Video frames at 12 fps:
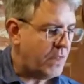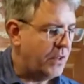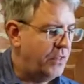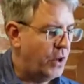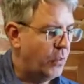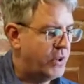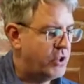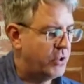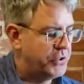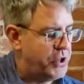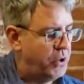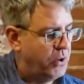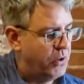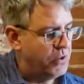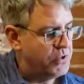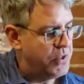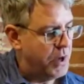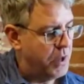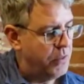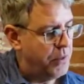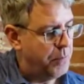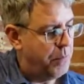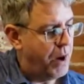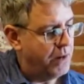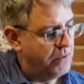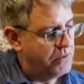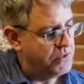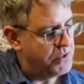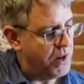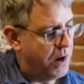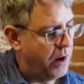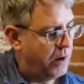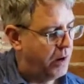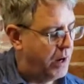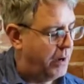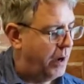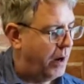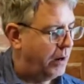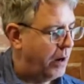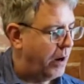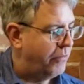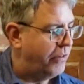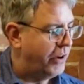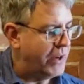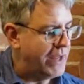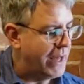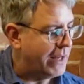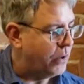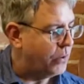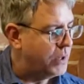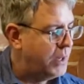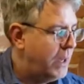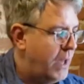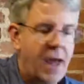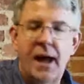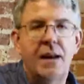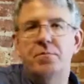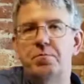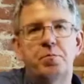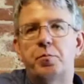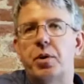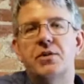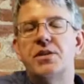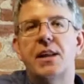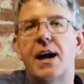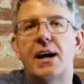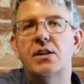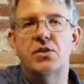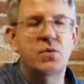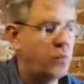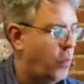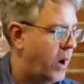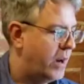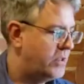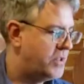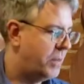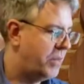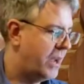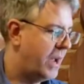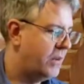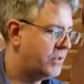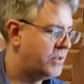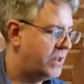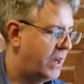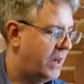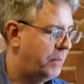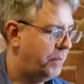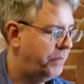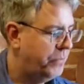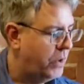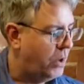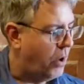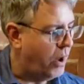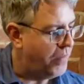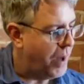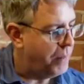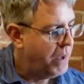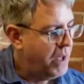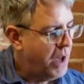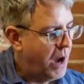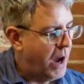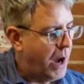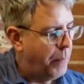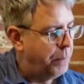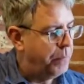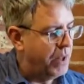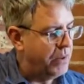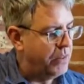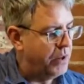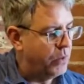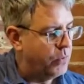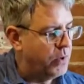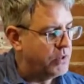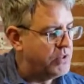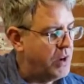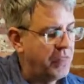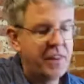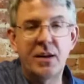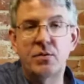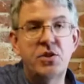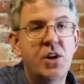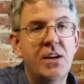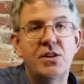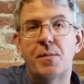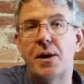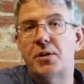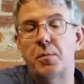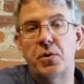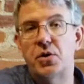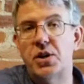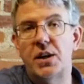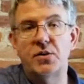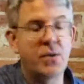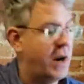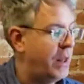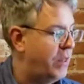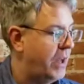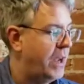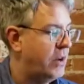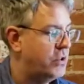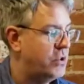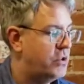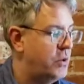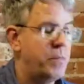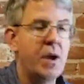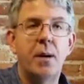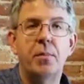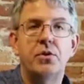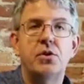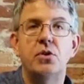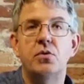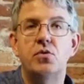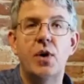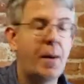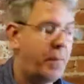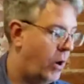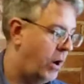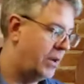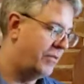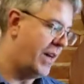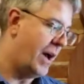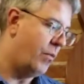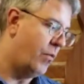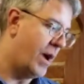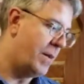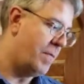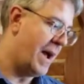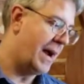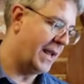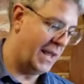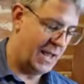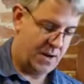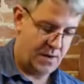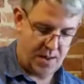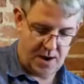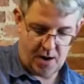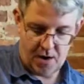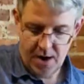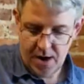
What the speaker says: the original tuners, the buttons are very yellowed, and personally I just wanted something else on them. But there was nothing that was changed about the bushings or anything else. You should be able to drop all of that right back in there.